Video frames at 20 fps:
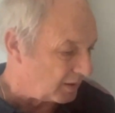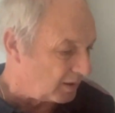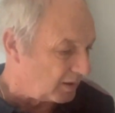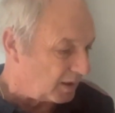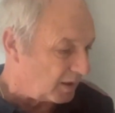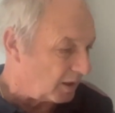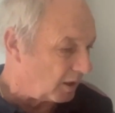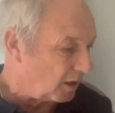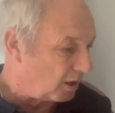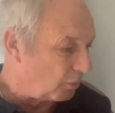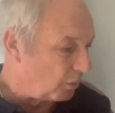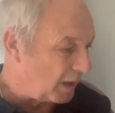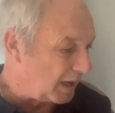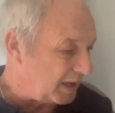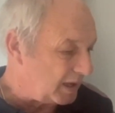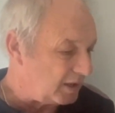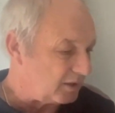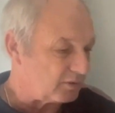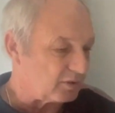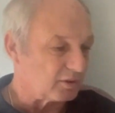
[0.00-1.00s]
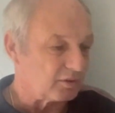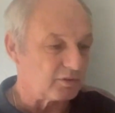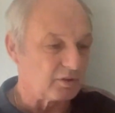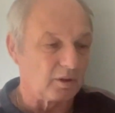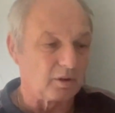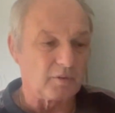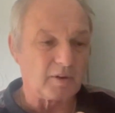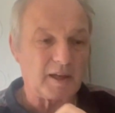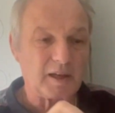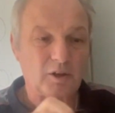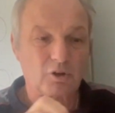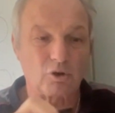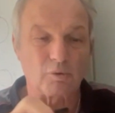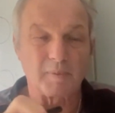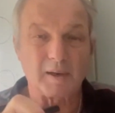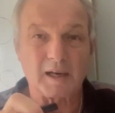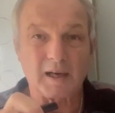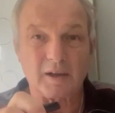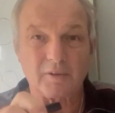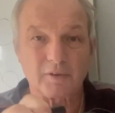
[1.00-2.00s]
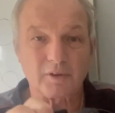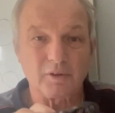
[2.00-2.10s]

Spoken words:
Or wait until they come out,